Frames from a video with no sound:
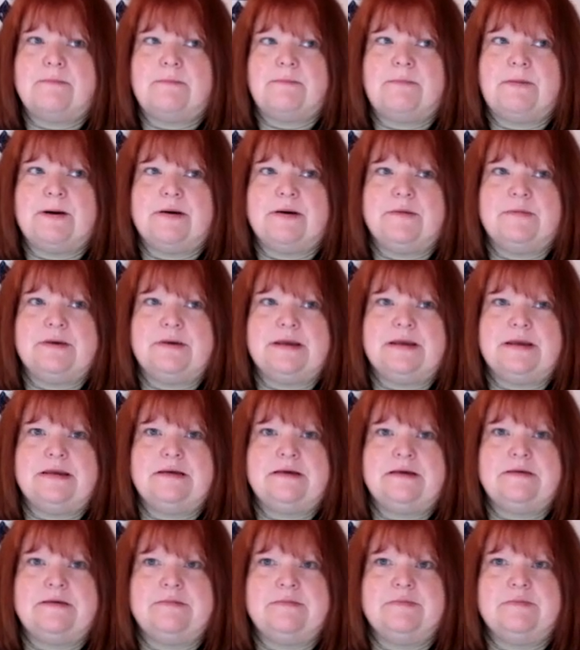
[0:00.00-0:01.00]
but
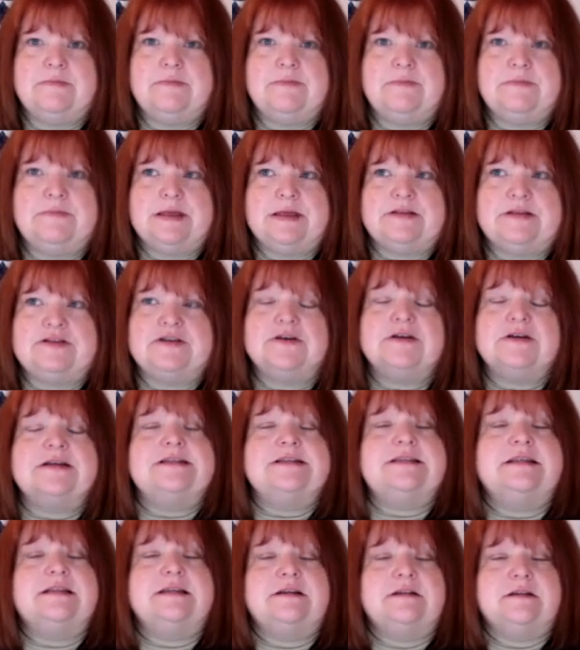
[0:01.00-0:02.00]
it took us
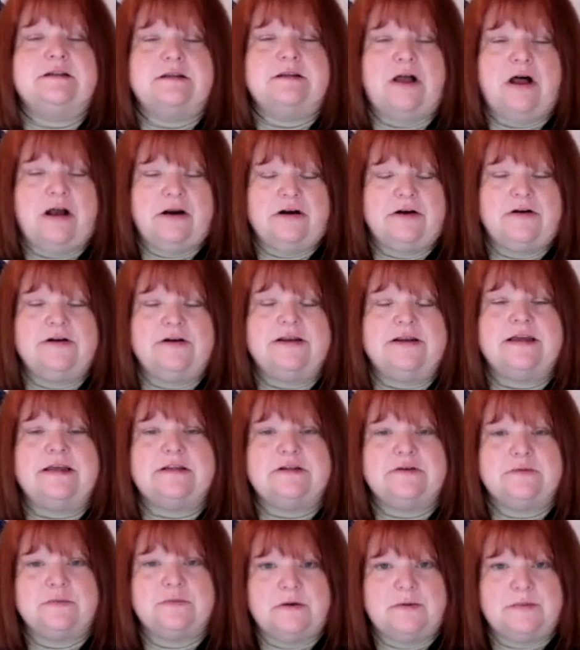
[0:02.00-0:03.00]
a little longer to get
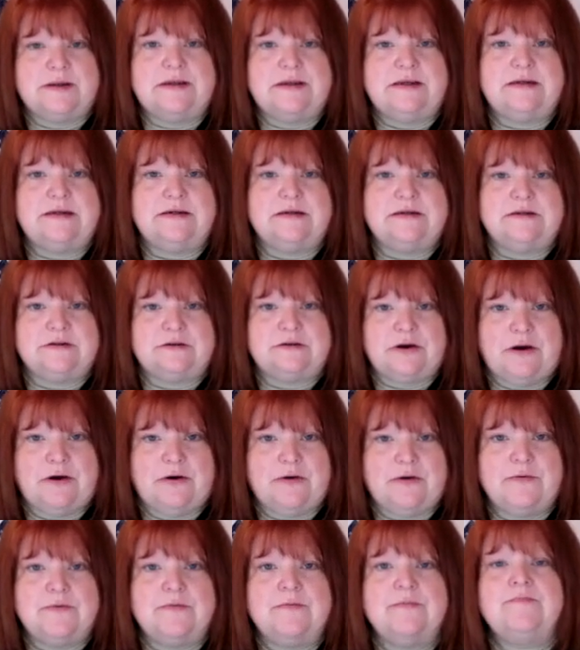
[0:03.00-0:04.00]
to where we needed to
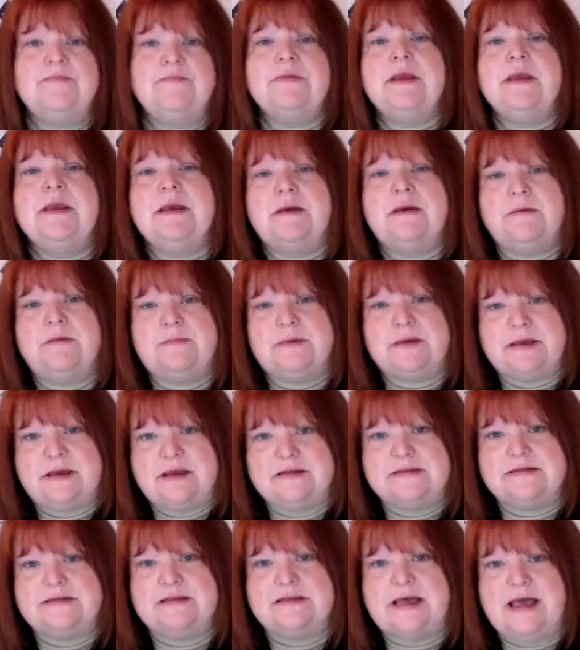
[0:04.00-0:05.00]
go
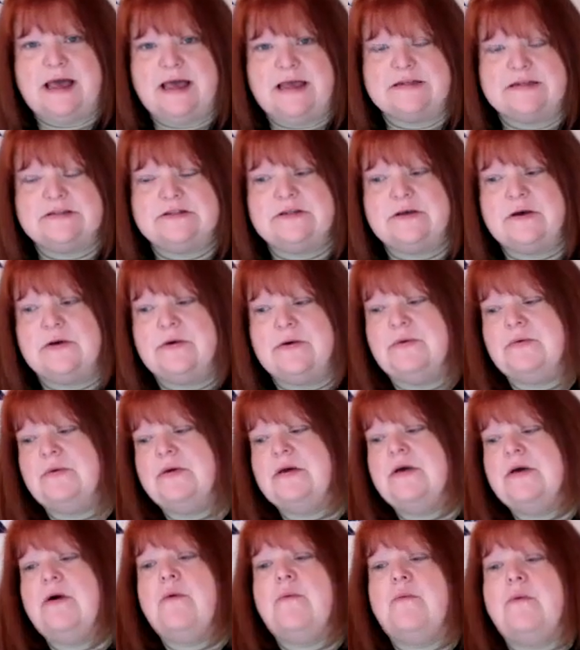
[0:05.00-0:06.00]
because of that. So
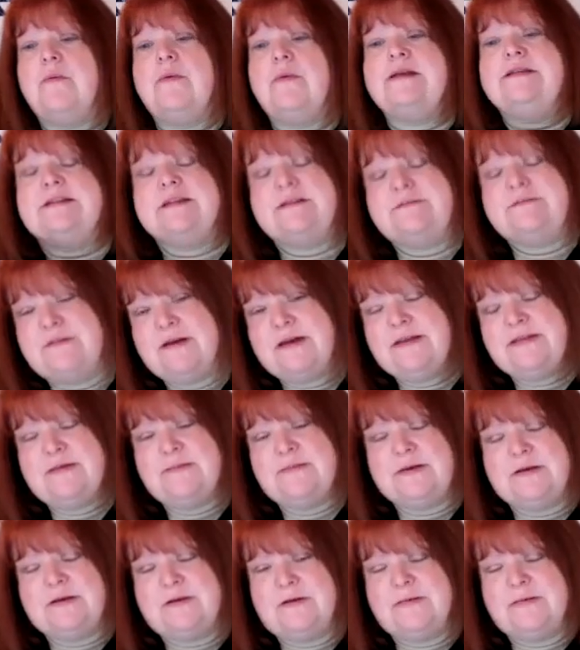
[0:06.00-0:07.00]
when we did find the
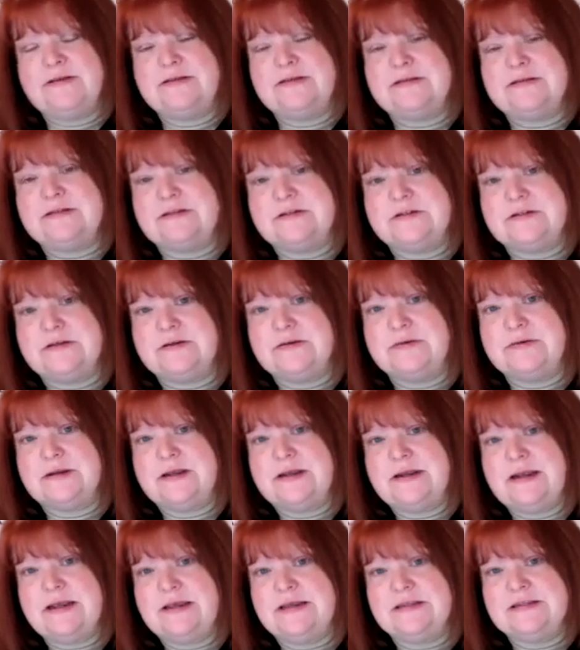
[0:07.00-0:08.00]
BRM Institute,
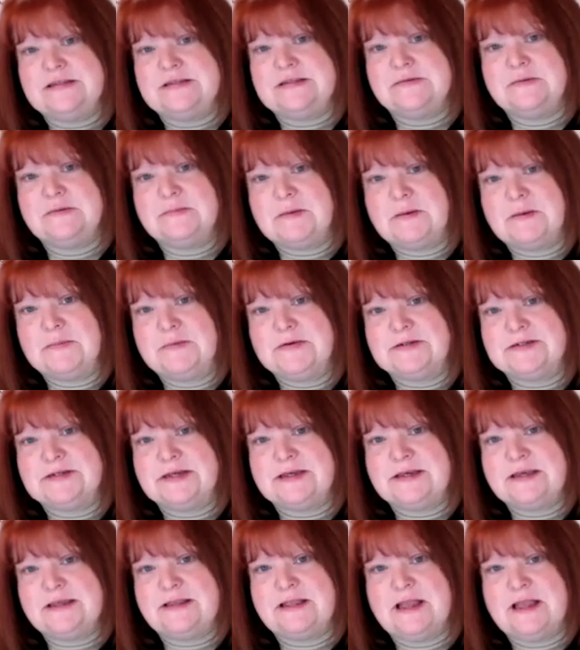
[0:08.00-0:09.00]
and I can still remember
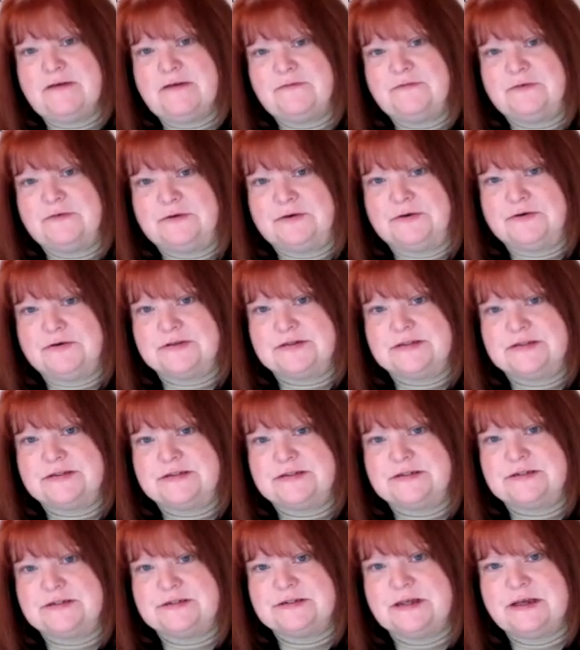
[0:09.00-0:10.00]
taking that
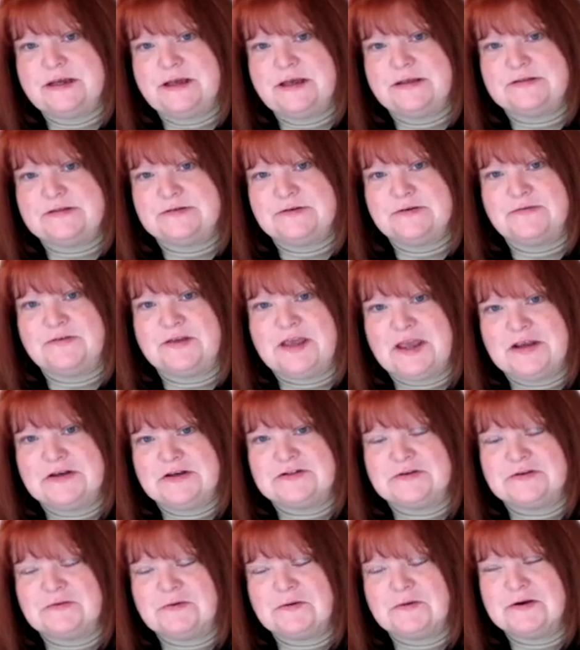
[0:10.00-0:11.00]
first
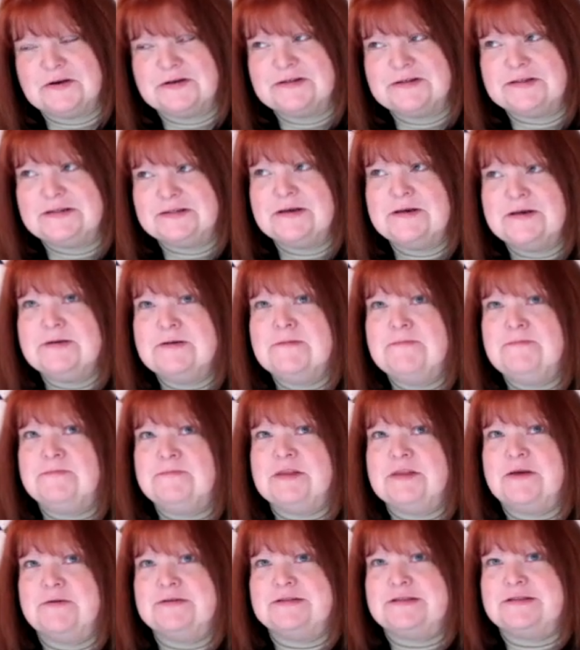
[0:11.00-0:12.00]
certification course,
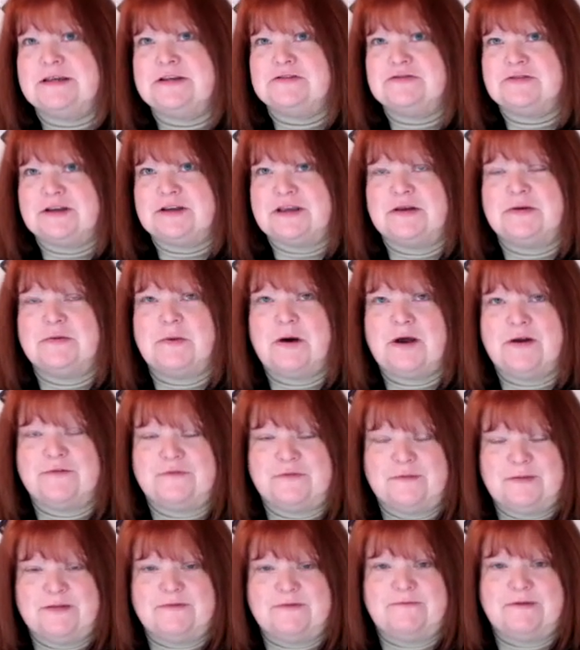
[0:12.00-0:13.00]
it was like drinking water
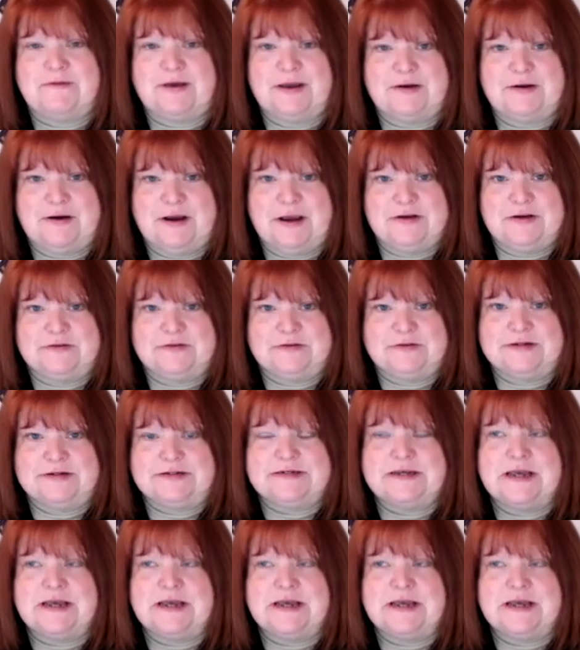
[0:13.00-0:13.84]
from the fire hydrant.